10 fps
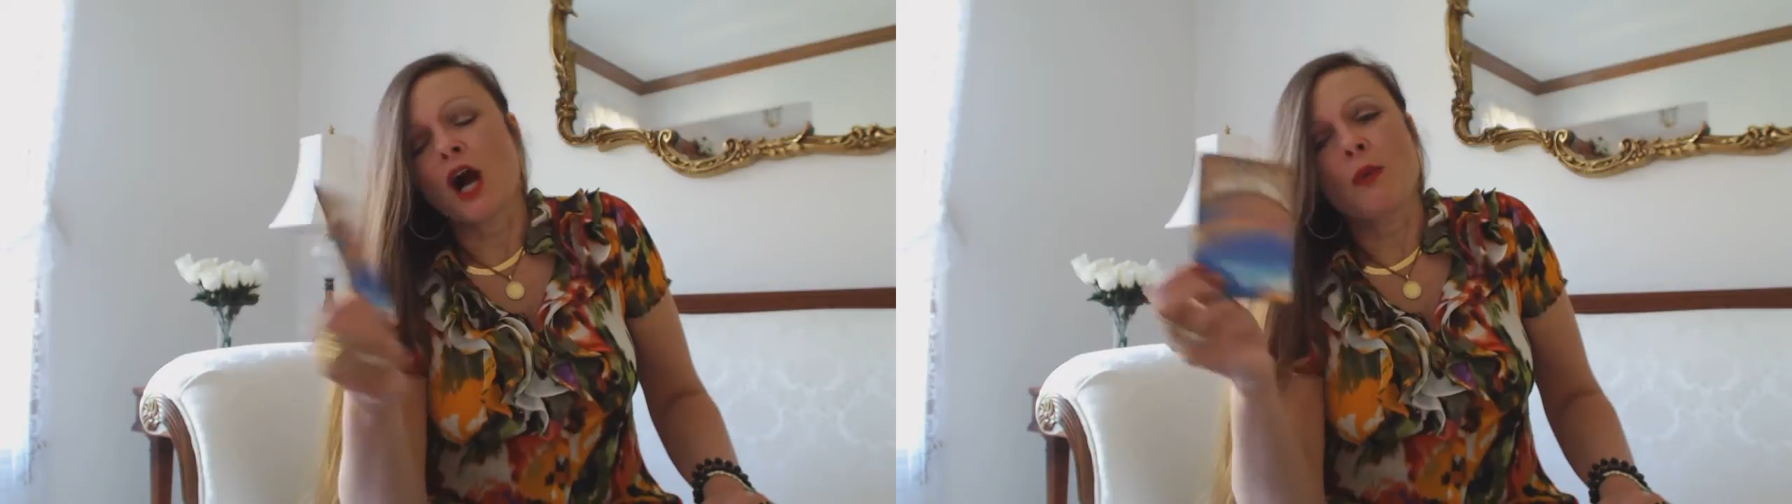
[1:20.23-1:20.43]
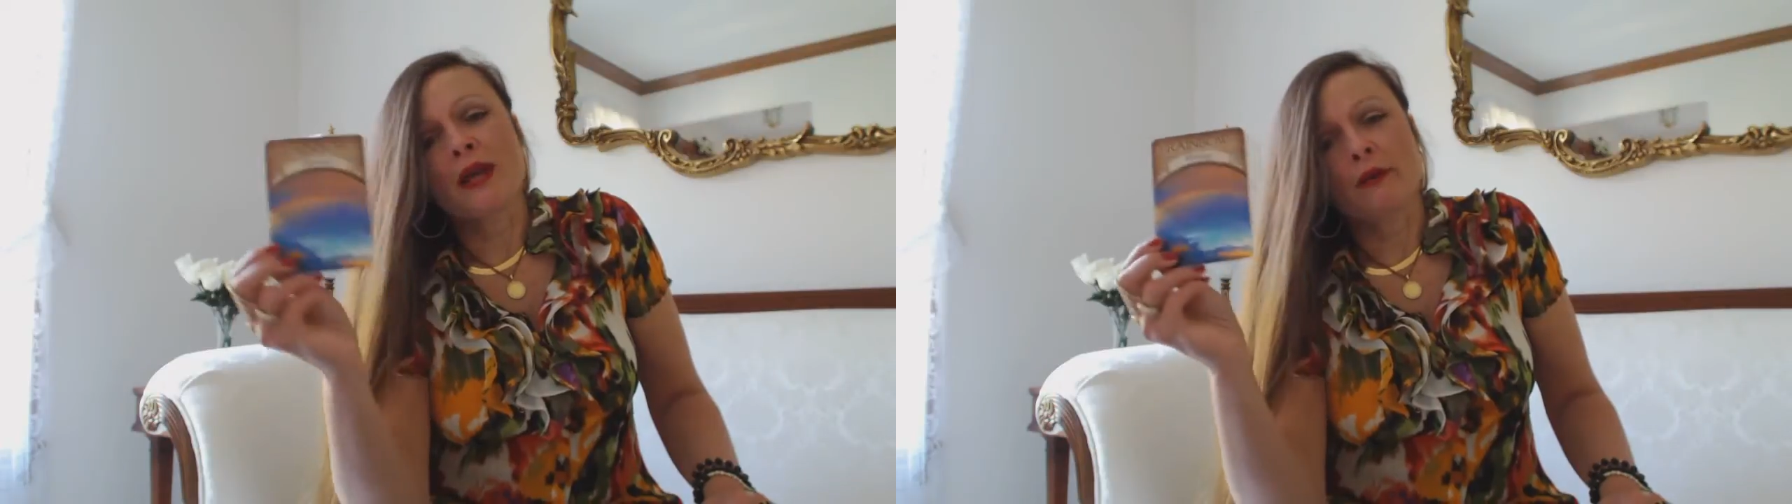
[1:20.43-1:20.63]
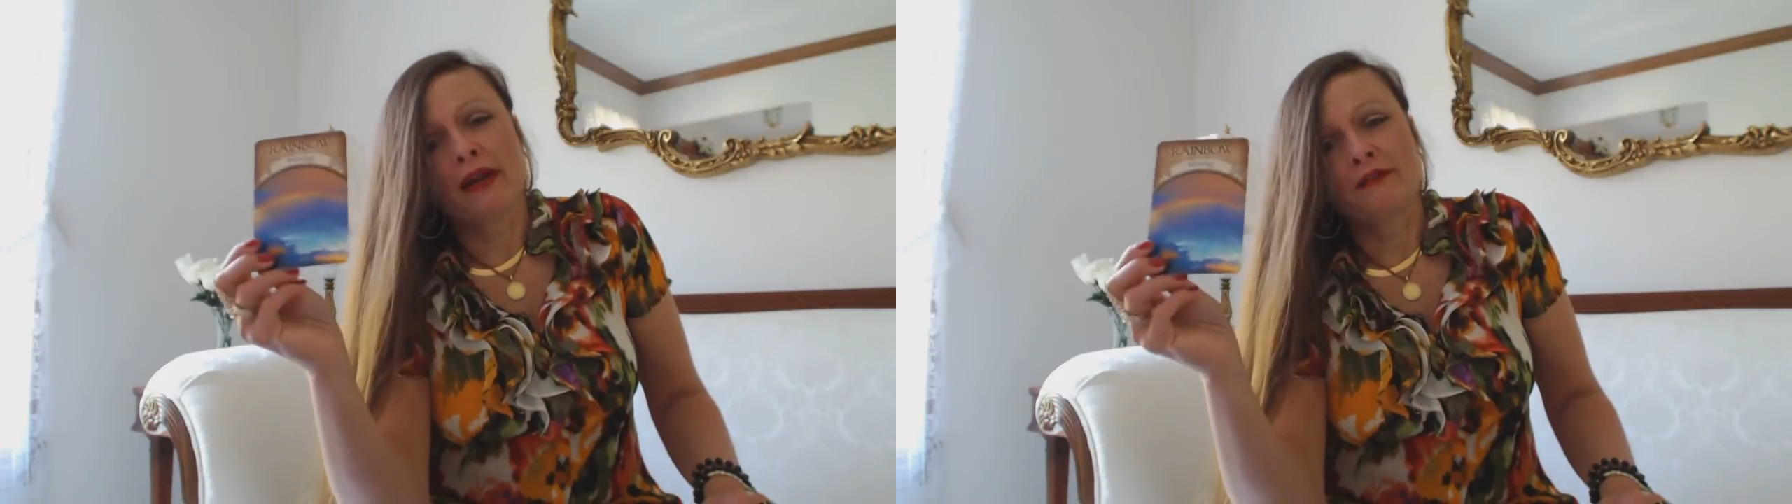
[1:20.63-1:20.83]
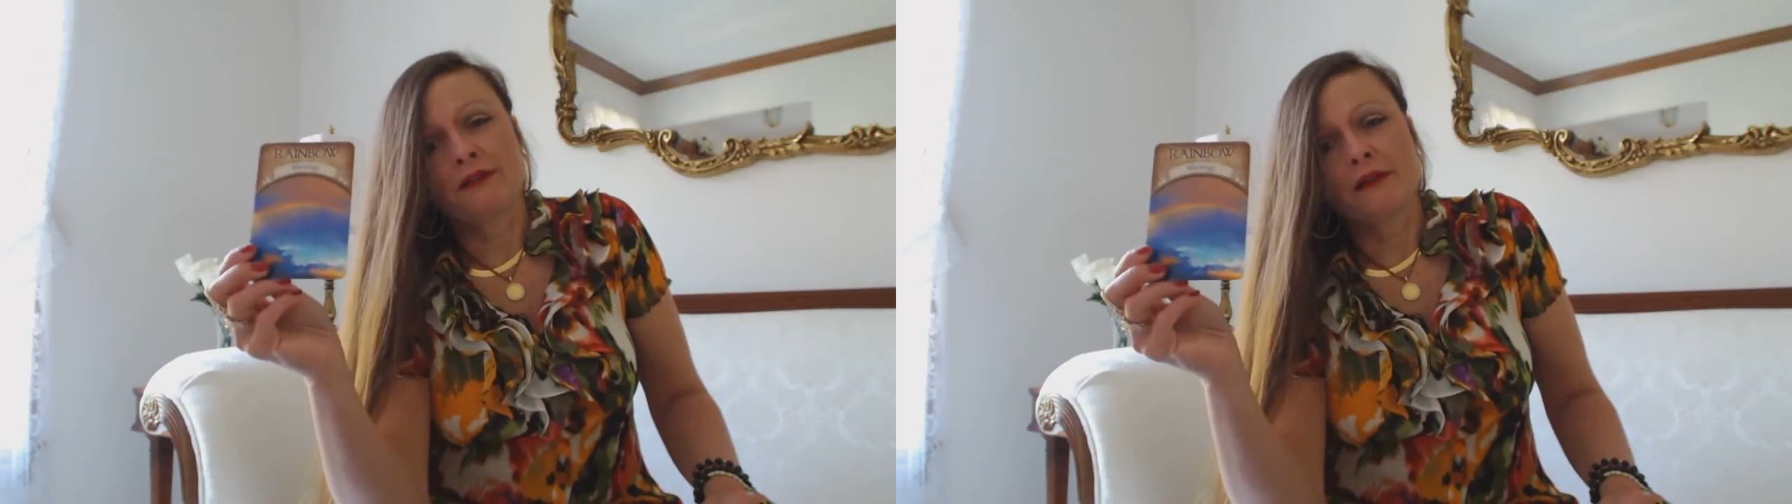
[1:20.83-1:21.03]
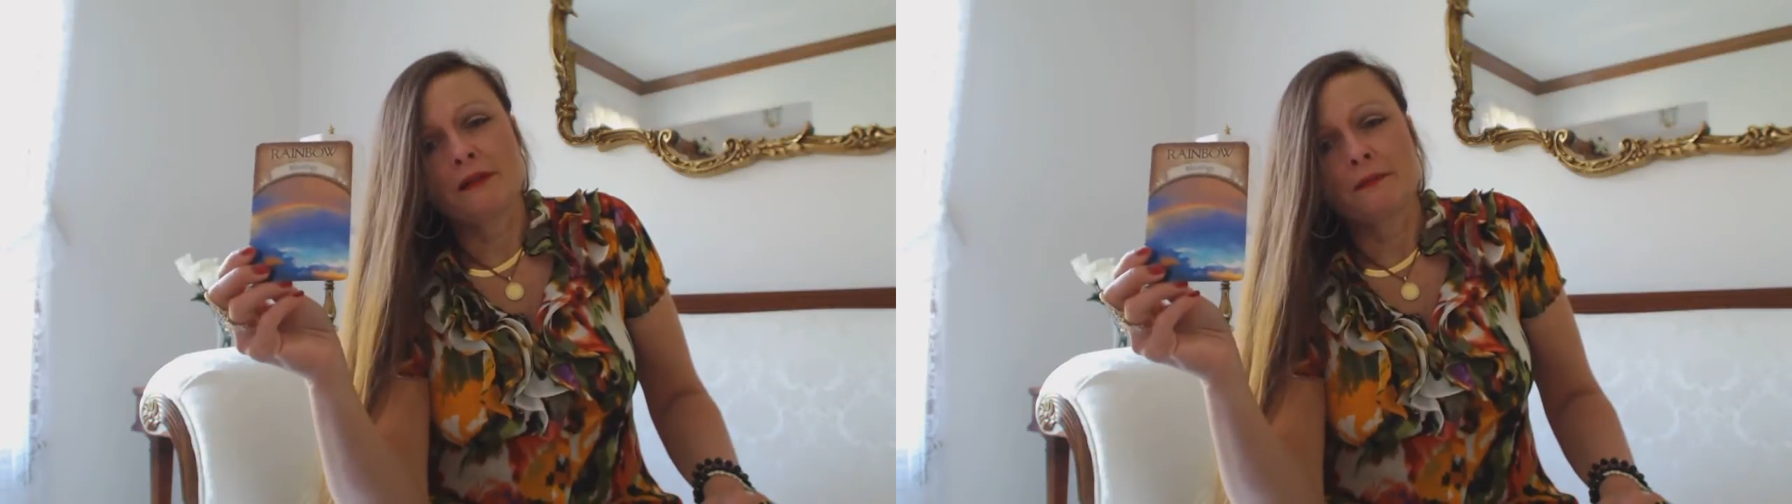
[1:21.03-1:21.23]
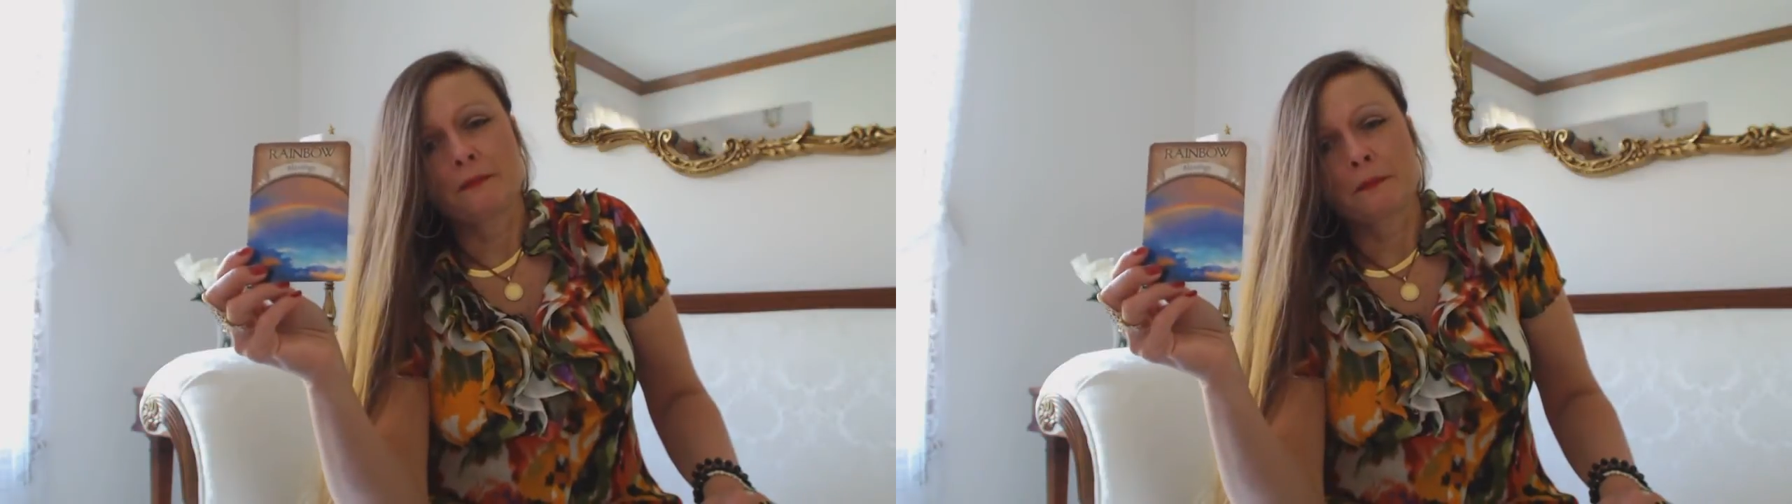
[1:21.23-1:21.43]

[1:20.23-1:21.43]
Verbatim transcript: Are we grateful